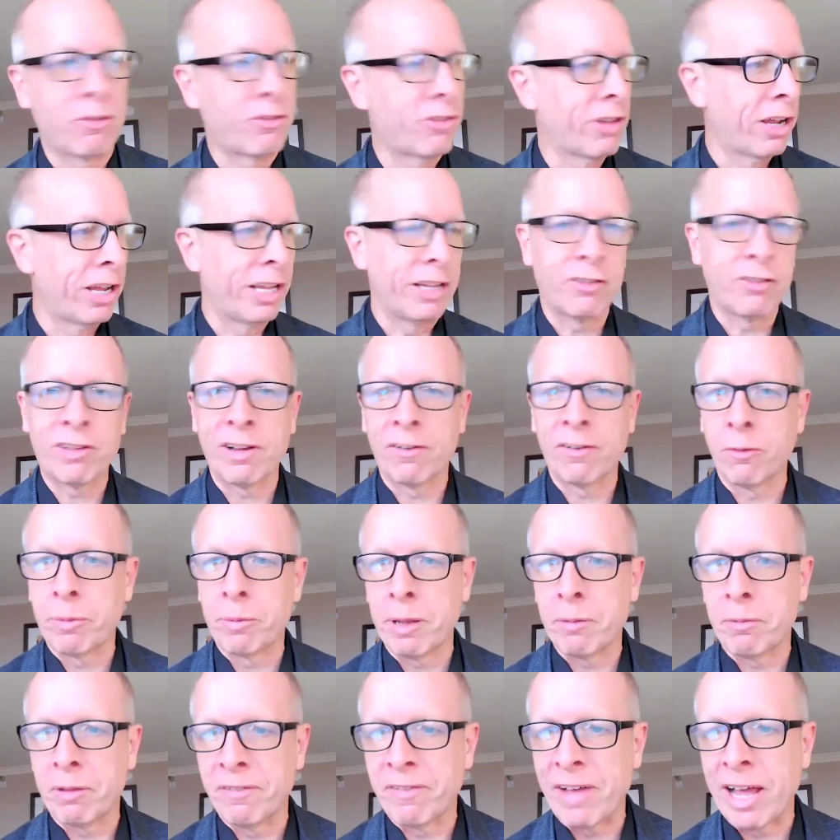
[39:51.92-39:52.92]
So several
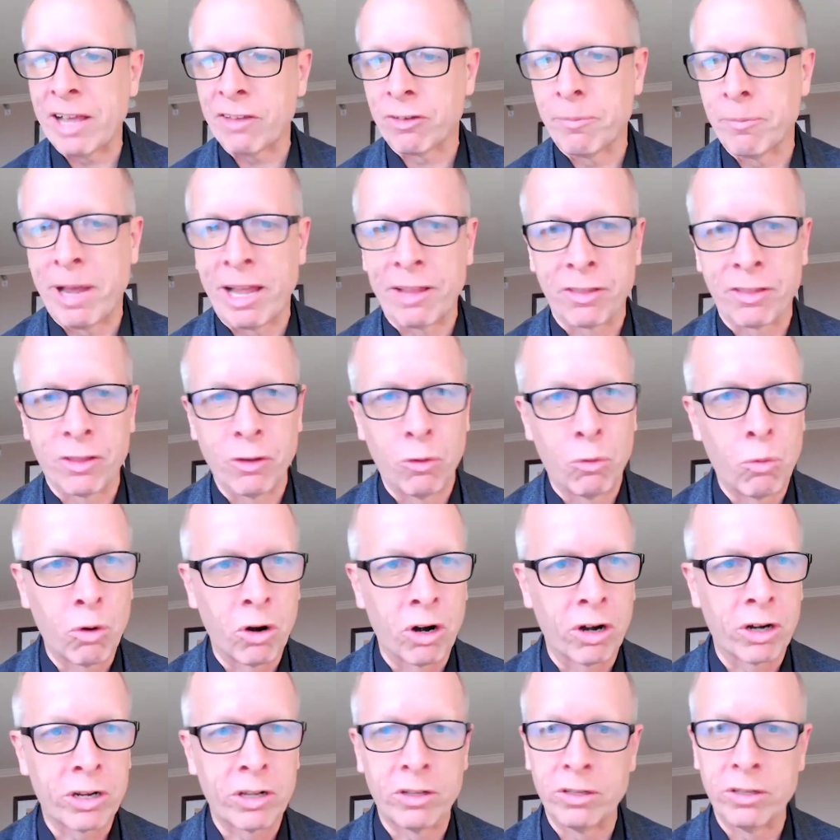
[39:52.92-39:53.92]
people have asked about the
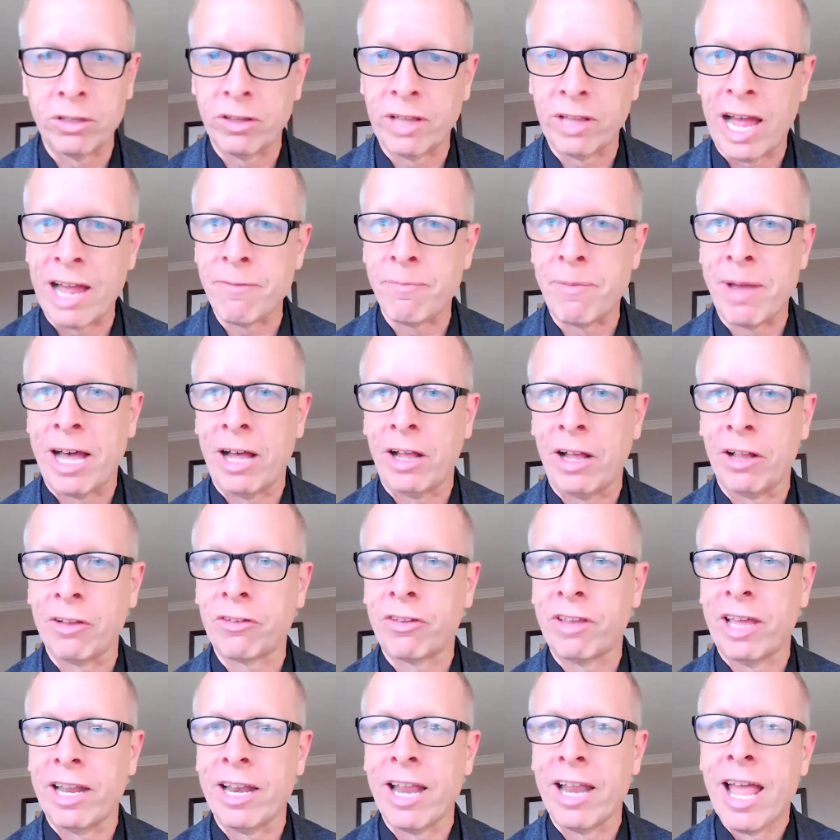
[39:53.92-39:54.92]
work-life
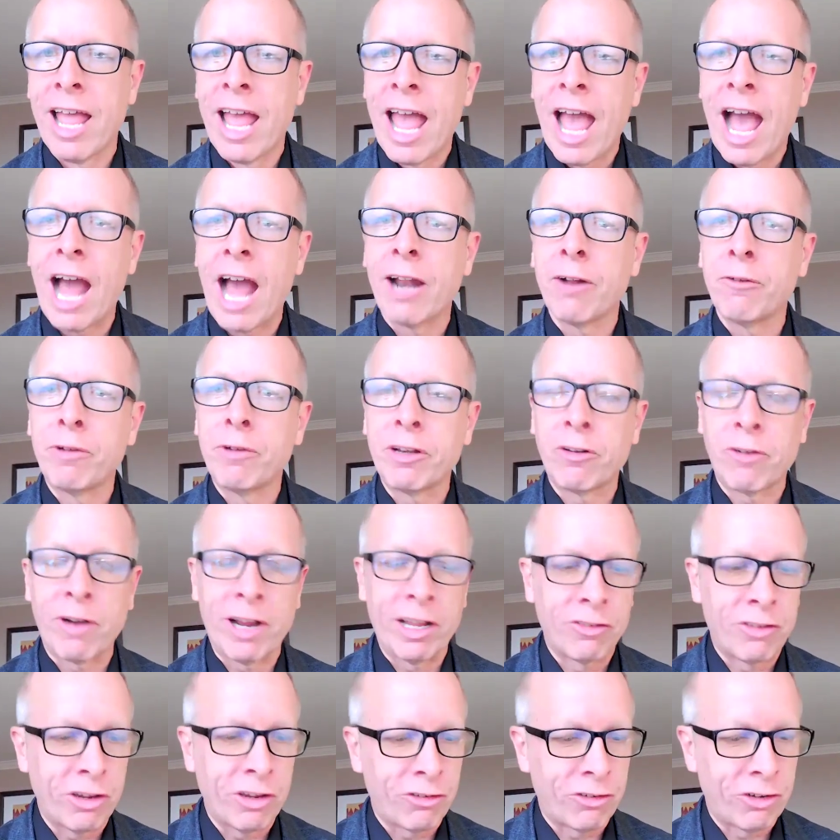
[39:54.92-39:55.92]
balance. And how do we
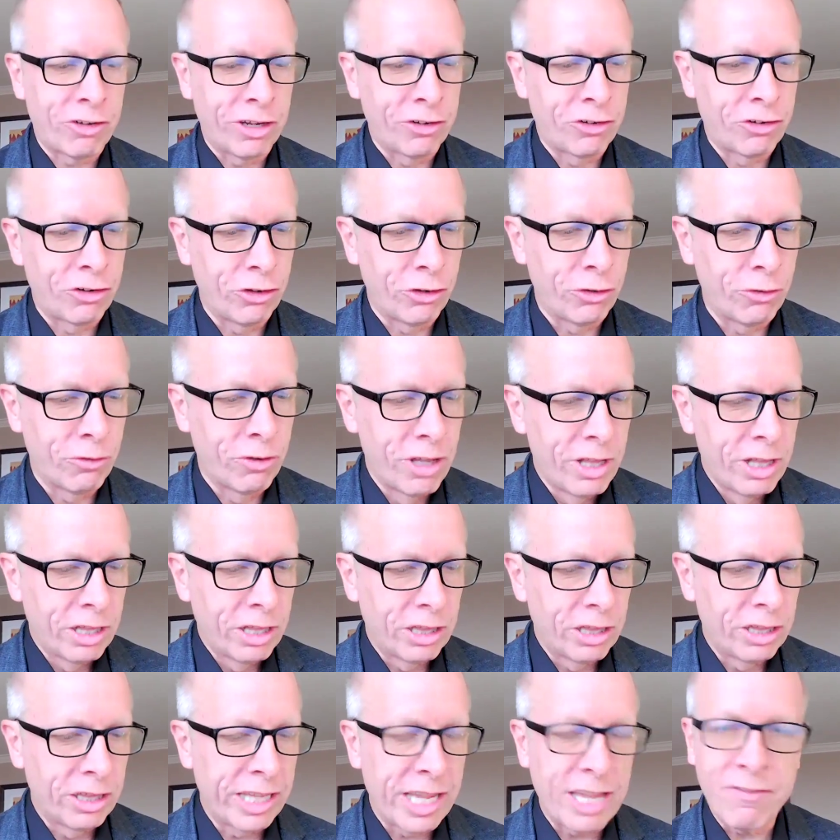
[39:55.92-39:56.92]
transition to
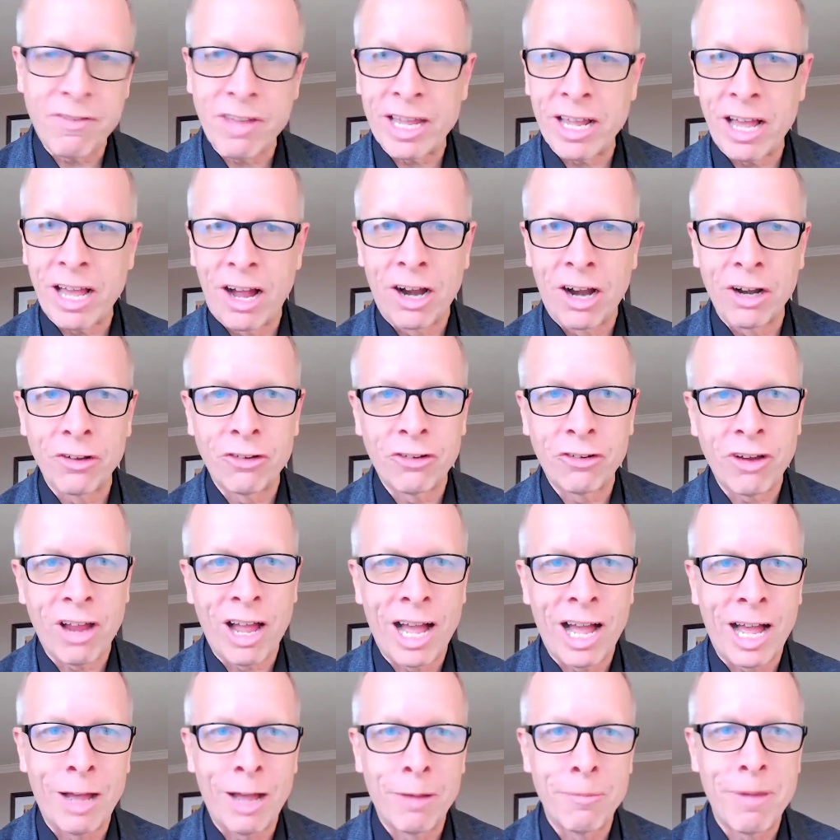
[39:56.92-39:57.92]
leaving our
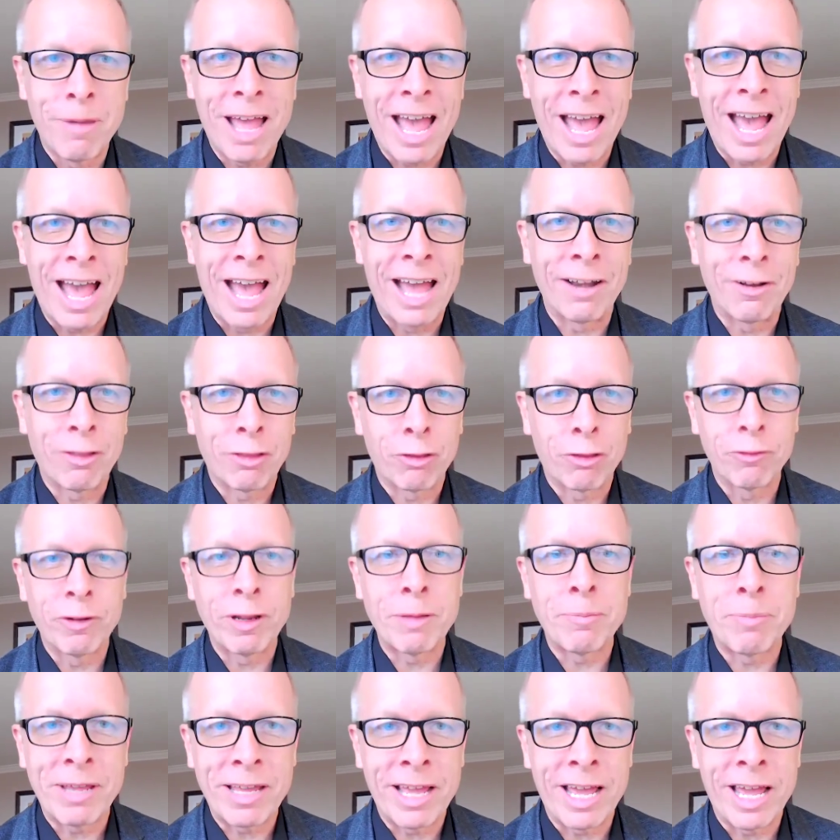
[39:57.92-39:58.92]
job at 3
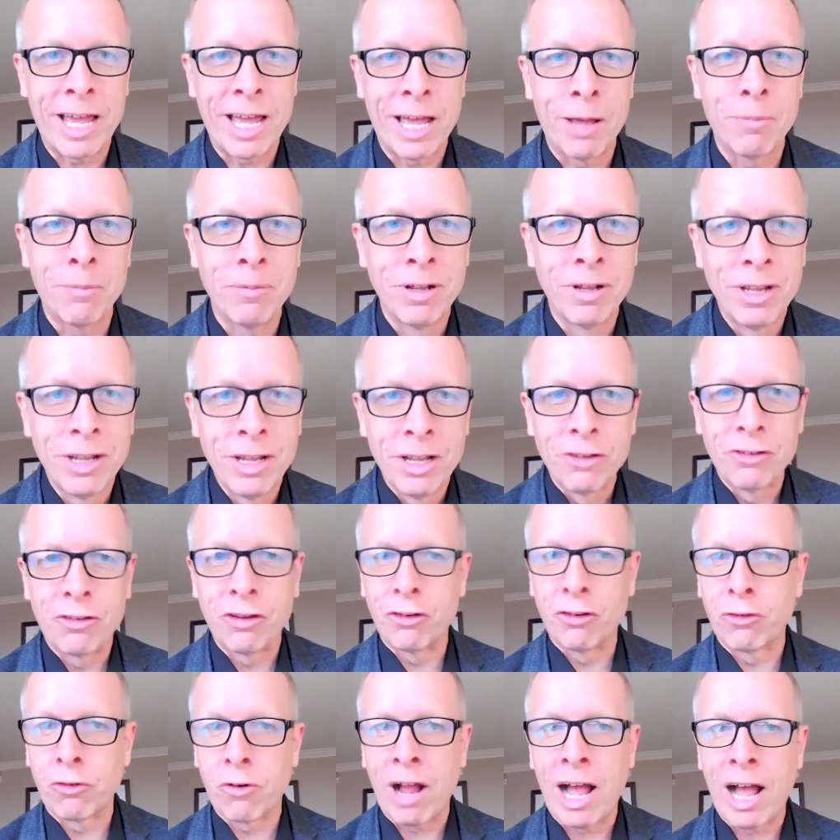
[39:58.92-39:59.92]
p.m. to
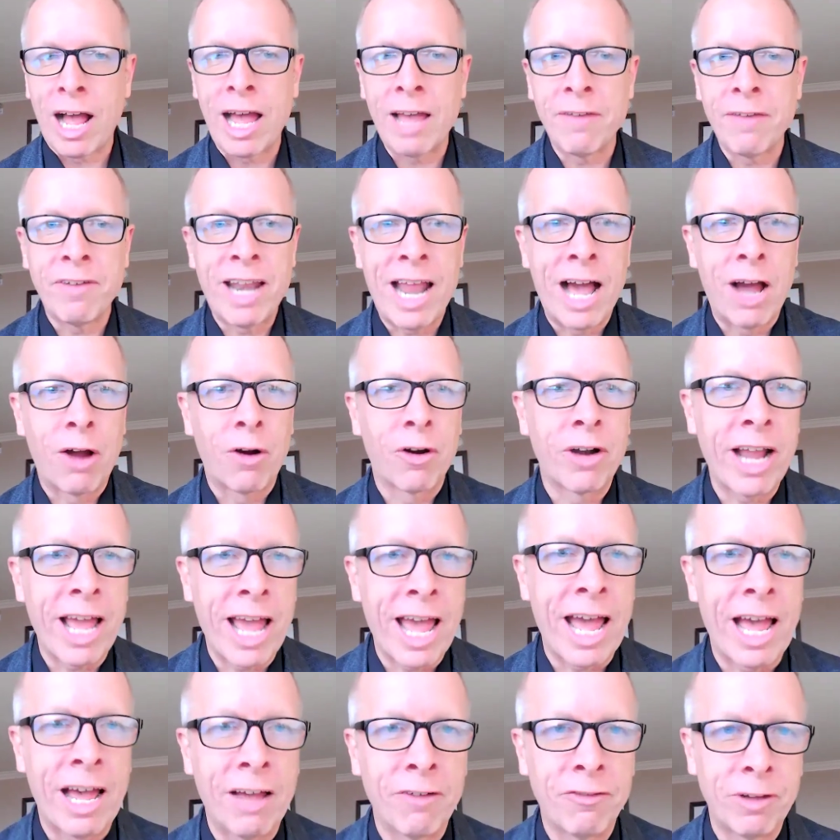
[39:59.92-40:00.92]
drive an hour and a
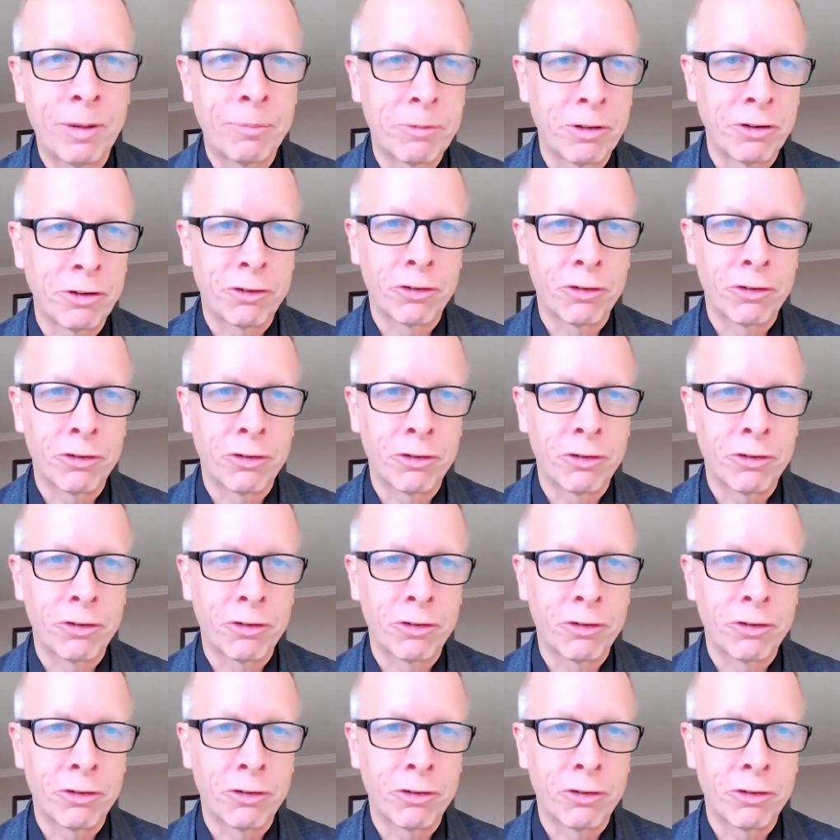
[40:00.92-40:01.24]
half up to